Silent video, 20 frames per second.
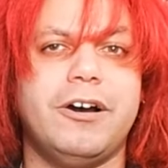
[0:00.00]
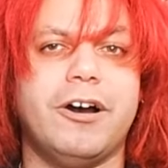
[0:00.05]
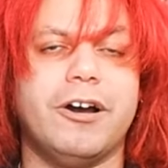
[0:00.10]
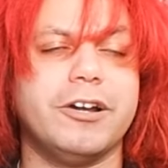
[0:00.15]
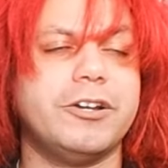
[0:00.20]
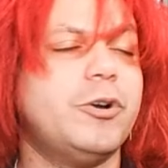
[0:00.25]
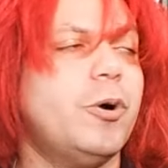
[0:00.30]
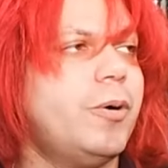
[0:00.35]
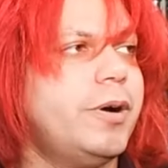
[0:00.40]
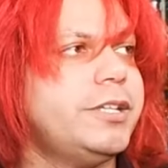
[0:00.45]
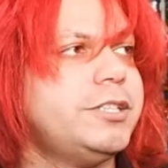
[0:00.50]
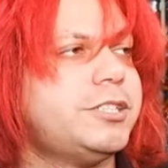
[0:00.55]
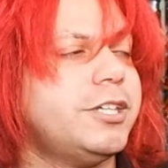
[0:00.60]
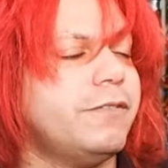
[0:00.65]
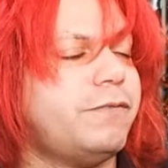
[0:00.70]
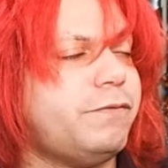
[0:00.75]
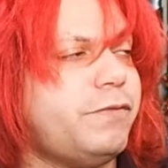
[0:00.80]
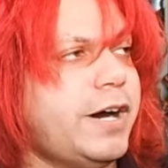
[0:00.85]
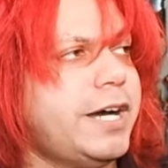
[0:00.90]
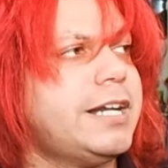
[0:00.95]
are going
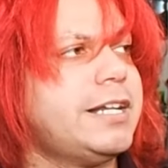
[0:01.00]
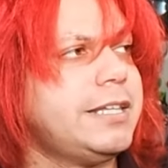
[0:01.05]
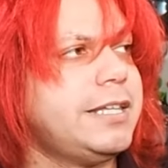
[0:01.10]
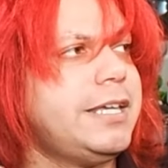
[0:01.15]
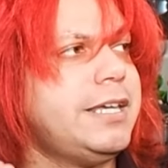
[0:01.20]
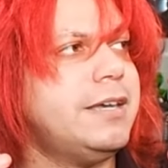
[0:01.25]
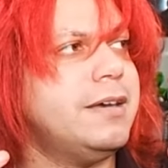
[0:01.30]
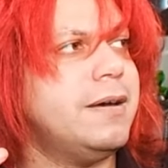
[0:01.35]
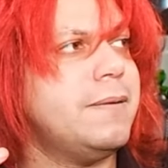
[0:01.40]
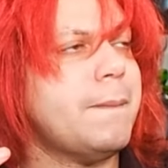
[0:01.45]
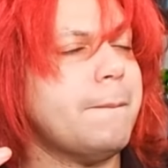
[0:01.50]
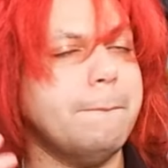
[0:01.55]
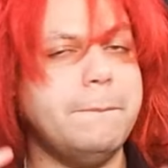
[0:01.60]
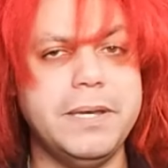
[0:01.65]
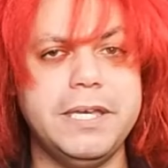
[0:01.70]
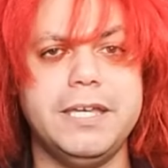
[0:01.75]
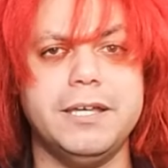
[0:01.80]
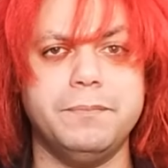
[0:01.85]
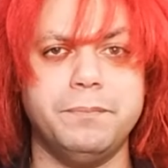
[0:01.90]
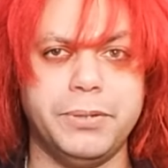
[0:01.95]
to finally
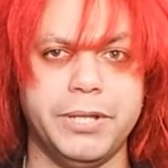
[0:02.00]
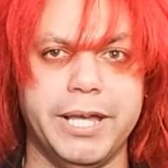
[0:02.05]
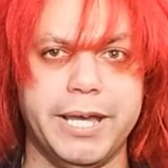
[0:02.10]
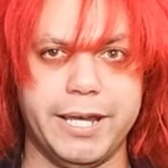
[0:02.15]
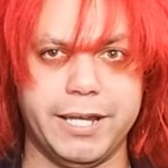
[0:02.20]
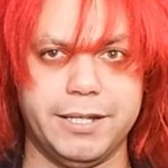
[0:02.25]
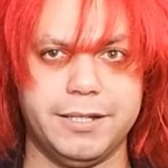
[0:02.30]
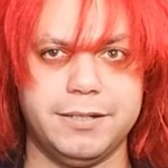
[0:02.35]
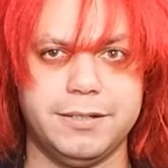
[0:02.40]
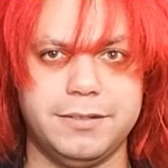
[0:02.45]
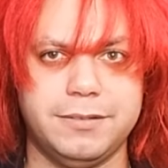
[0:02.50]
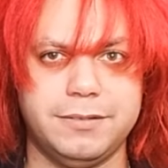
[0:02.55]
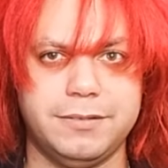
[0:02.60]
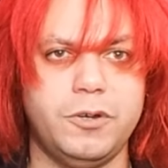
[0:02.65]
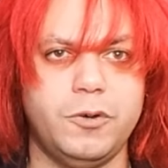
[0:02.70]
be in play,